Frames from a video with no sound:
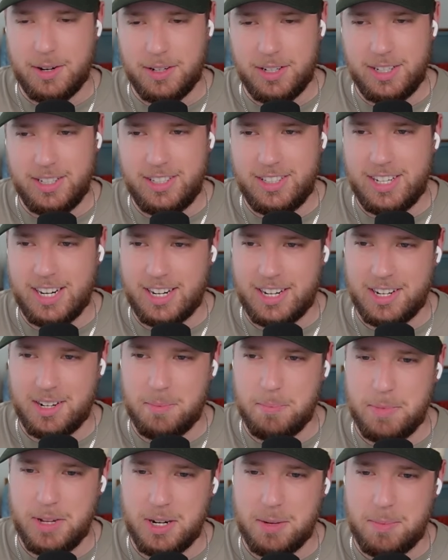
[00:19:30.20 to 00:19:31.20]
he's not
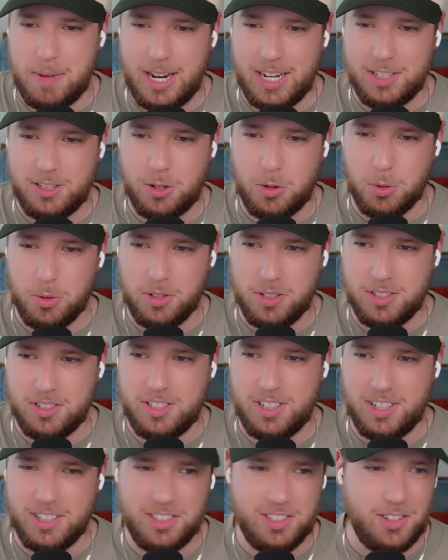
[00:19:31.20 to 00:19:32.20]
going to minimize Courtland
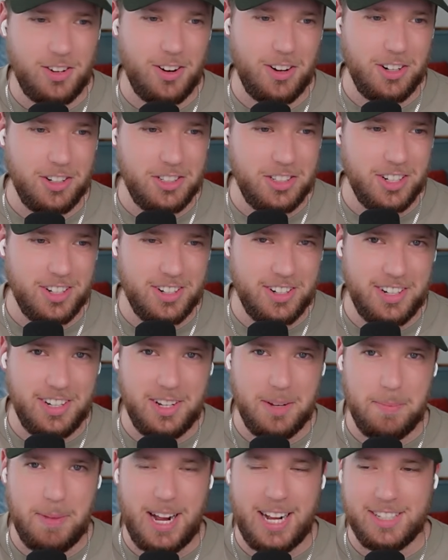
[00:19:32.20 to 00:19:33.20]
Sutton's target share in any
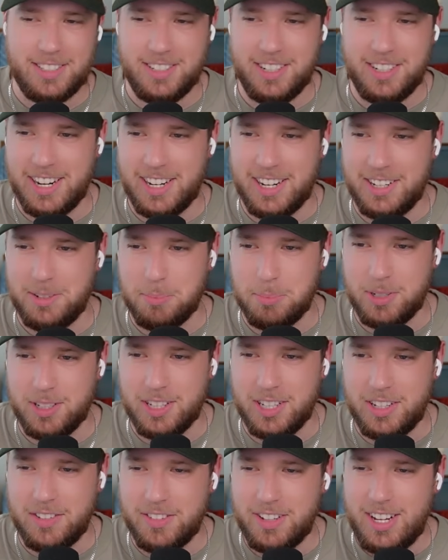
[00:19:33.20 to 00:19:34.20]
capacity, I don't
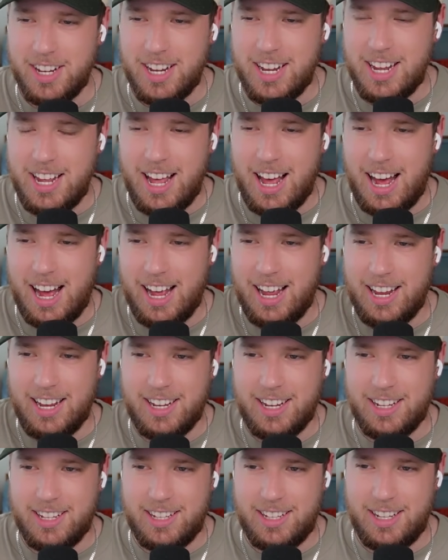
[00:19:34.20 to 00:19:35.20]
believe.
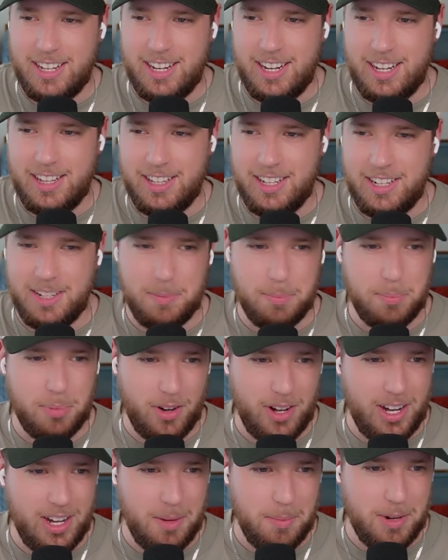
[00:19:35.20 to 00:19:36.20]
And they didn't
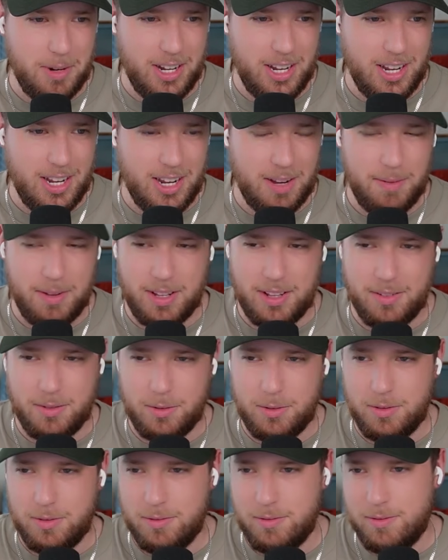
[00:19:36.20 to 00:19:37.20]
bring anybody. I
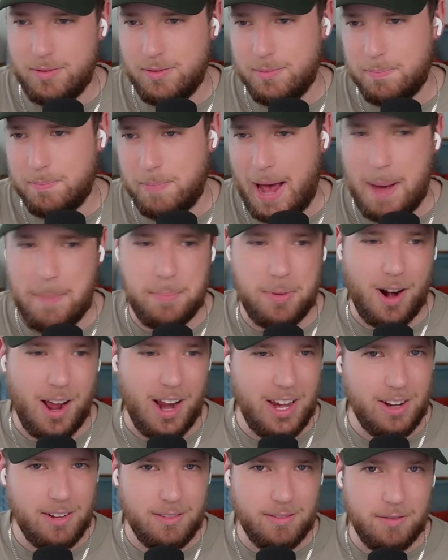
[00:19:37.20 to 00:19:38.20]
mean, Pat
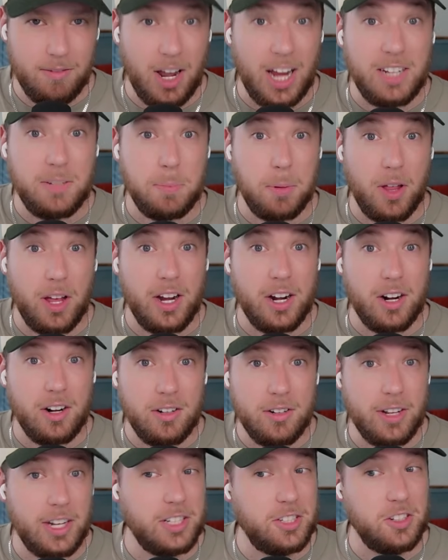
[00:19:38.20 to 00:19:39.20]
Bryant, nice
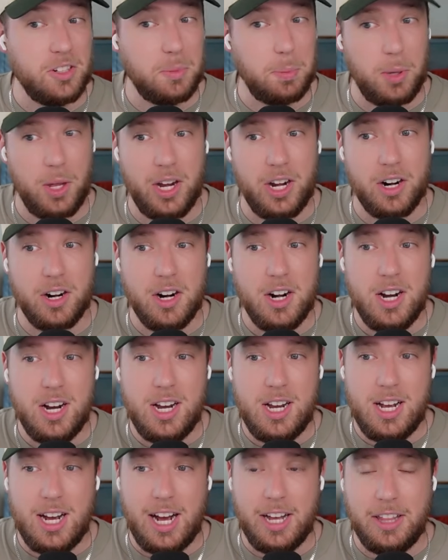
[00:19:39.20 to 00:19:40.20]
player, nice little player.
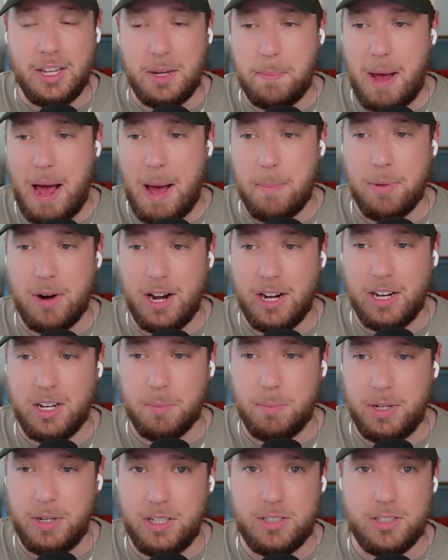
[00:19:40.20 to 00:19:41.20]
I think Pat Bryant
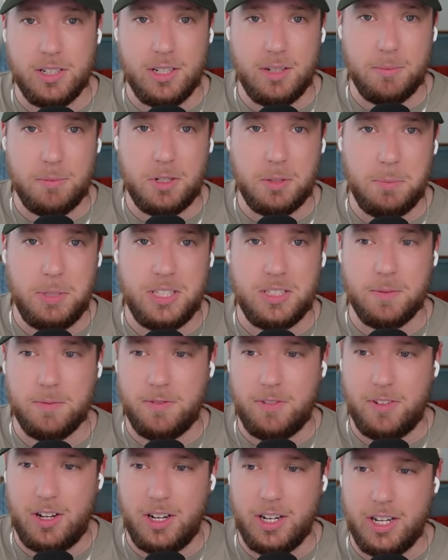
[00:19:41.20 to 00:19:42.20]
could be some
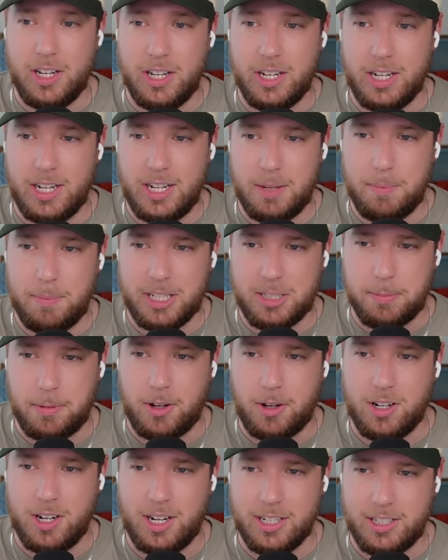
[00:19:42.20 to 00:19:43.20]
fun in best
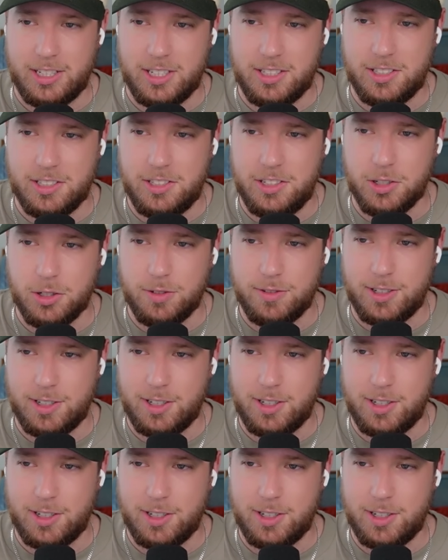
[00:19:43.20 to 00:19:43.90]
ball contests this year over on